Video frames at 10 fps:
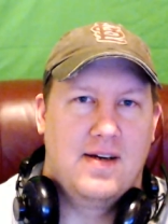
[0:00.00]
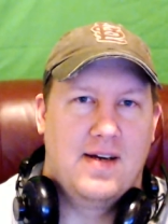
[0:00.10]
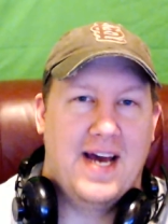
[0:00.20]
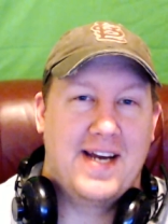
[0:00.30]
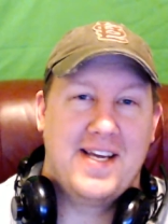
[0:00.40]

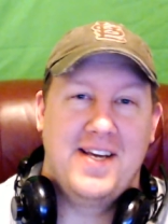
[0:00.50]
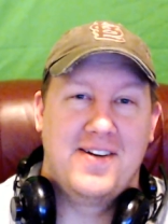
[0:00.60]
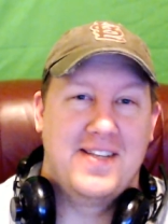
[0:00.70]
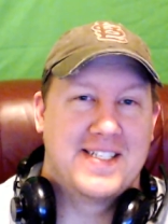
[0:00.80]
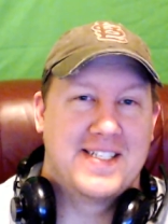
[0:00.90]
How to
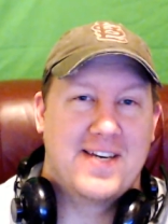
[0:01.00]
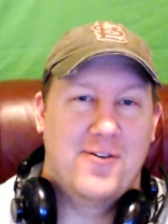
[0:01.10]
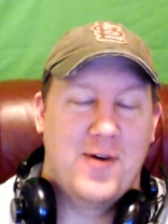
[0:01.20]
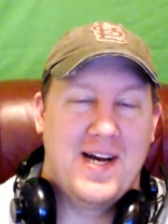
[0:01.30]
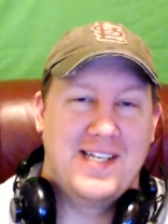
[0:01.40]
enter this
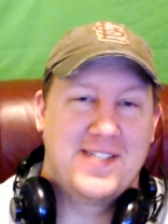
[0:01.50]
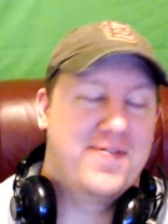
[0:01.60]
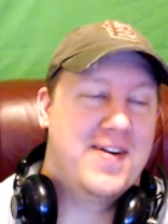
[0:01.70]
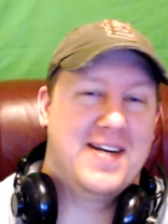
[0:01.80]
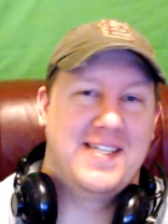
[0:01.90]
giveaway is
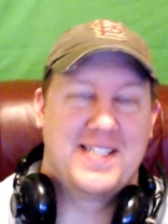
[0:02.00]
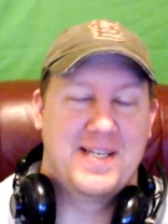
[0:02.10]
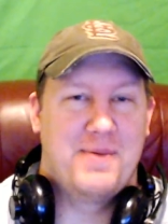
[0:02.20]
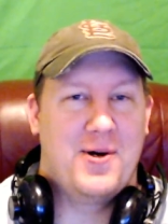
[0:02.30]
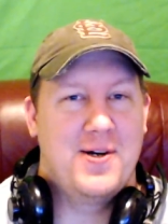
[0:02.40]
very
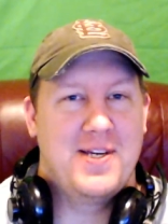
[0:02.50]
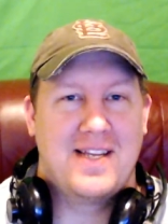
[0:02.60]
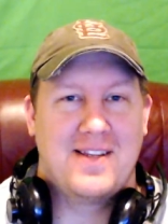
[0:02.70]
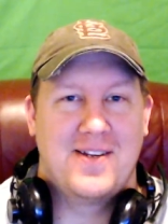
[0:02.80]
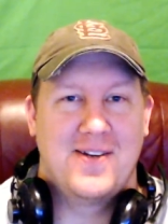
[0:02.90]
simple. All you
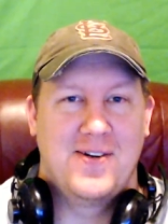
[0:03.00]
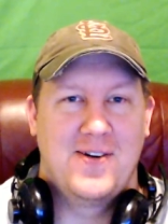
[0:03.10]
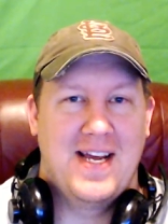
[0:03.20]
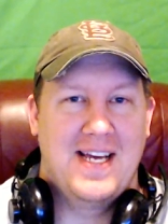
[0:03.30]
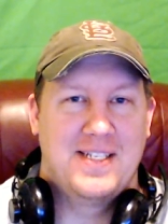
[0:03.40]
have to do
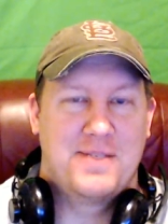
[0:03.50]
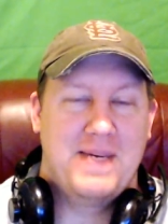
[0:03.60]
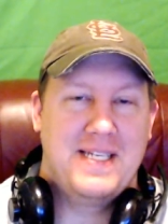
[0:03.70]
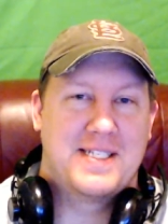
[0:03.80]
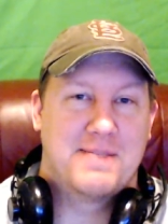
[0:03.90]
is
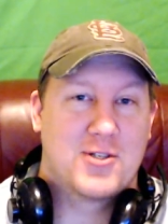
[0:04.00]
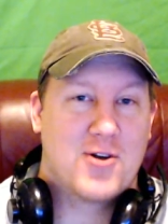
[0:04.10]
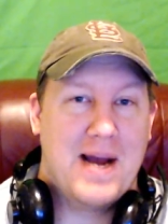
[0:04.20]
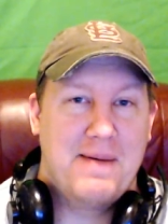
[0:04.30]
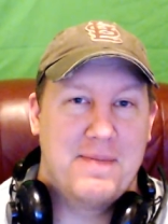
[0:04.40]
be
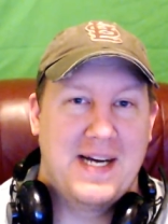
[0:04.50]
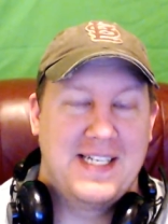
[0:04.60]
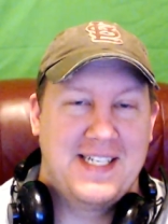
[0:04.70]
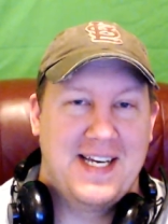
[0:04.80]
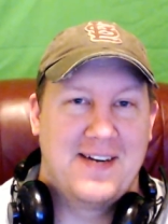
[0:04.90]
subscribed to my
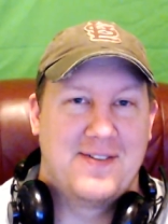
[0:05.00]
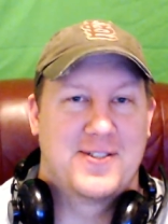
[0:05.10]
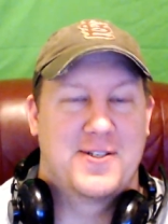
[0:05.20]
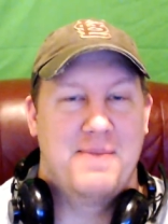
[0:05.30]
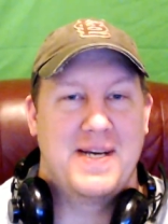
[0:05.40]
channel,
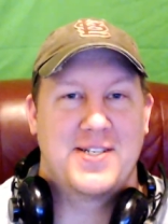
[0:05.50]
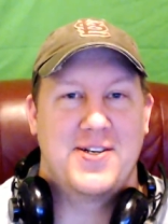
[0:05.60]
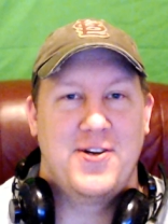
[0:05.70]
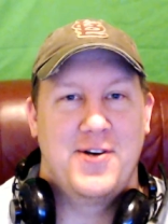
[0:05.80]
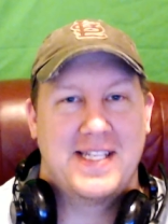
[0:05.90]
so make sure
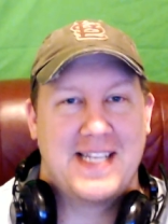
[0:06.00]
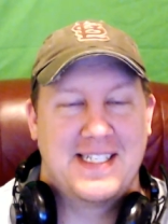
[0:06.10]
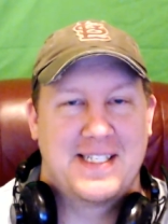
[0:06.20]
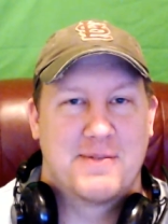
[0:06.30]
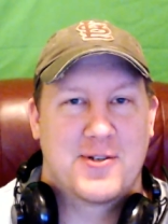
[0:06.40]
you hit
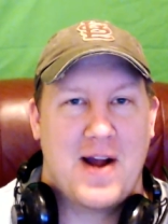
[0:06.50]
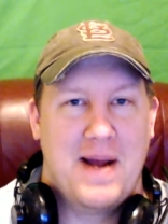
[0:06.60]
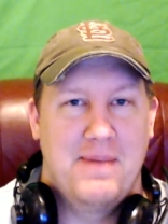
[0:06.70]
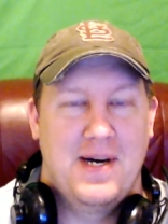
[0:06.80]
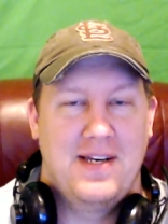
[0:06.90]
that
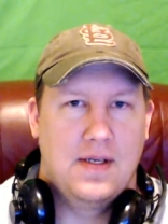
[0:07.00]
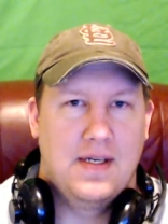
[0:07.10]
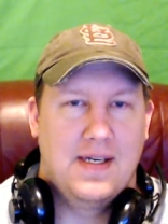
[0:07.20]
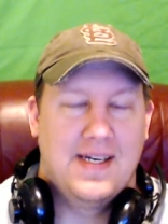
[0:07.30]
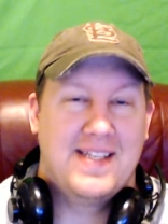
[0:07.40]
subscribe button.
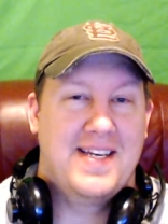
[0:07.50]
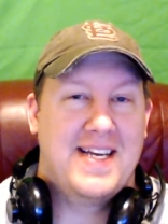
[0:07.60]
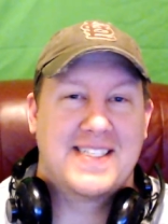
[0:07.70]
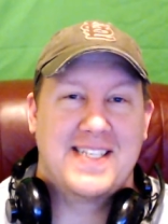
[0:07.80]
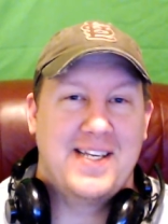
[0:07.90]
And the
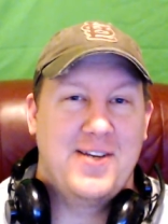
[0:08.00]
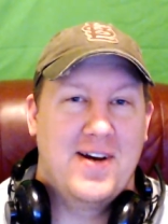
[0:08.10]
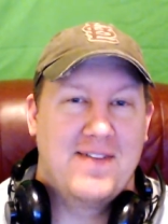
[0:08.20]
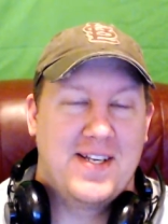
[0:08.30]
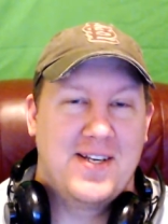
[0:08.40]
next thing you
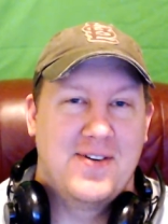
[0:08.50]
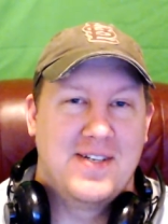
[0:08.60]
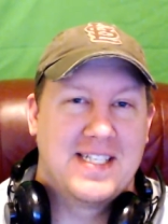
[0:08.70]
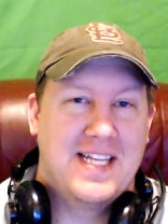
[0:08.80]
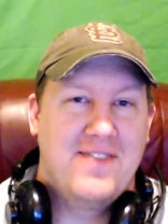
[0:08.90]
have to do
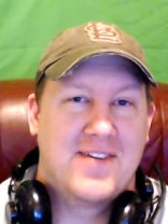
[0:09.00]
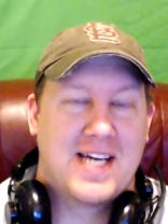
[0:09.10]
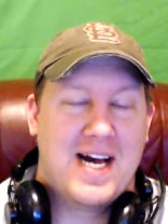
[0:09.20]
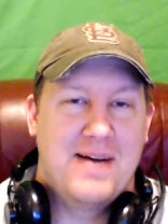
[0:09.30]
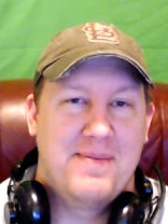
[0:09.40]
is leave a
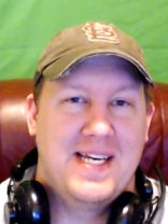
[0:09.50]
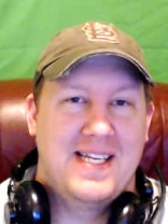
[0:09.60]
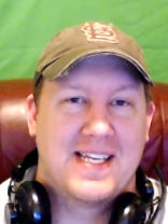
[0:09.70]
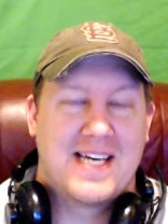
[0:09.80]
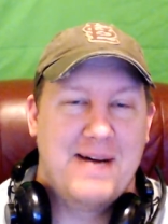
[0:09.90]
comment
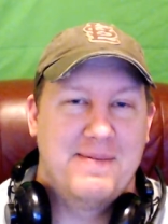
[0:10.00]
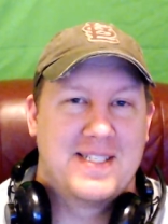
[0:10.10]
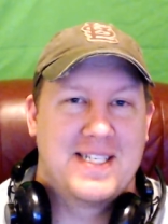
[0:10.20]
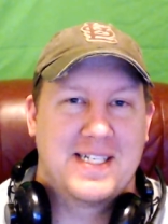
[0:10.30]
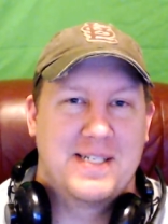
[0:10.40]
in the
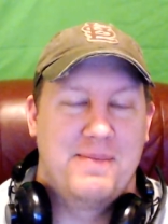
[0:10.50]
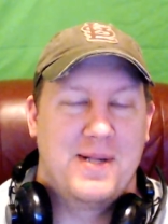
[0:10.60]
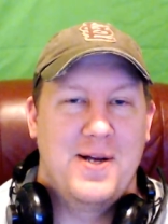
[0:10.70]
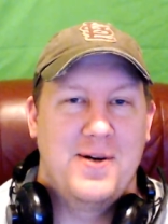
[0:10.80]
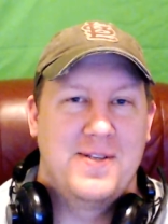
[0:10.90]
comment section
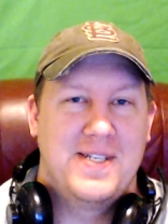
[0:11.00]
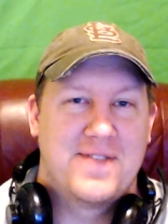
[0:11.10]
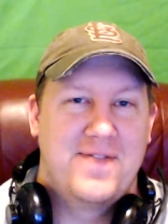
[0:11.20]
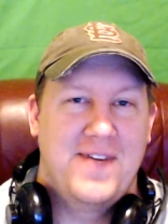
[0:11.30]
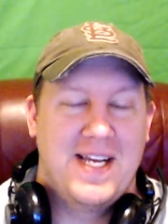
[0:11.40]
below
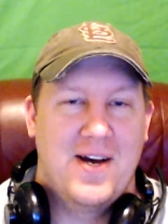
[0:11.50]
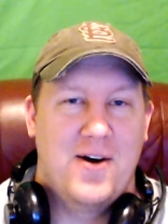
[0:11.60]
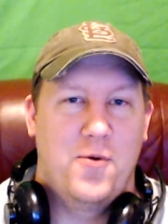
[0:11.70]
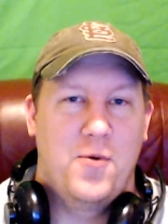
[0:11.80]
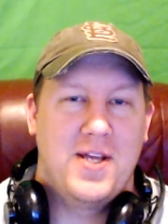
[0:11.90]
this
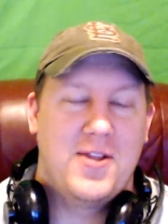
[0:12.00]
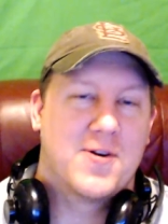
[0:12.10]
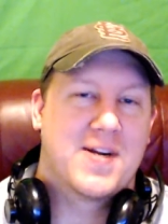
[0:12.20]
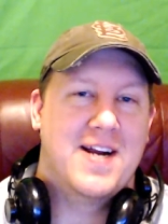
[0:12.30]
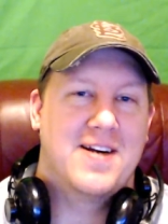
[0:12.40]
video with
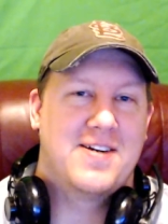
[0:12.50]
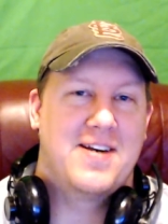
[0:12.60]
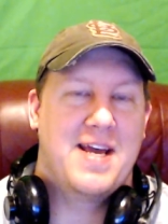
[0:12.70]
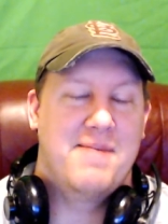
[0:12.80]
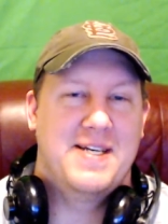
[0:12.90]
your character
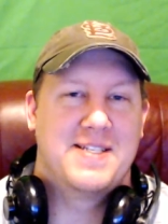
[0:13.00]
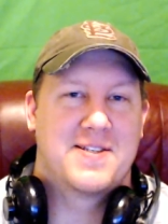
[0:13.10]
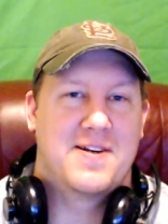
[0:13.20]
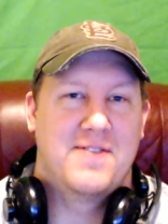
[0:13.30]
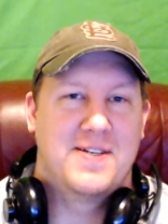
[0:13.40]
name and
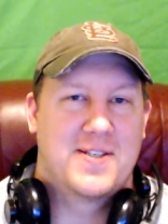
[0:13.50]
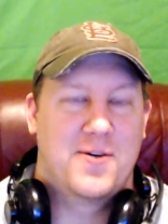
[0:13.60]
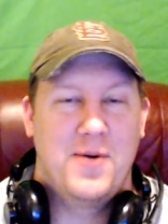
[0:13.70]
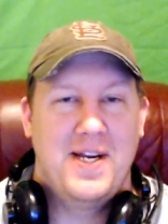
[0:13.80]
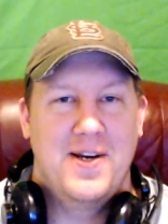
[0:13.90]
server
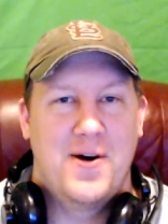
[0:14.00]
so we know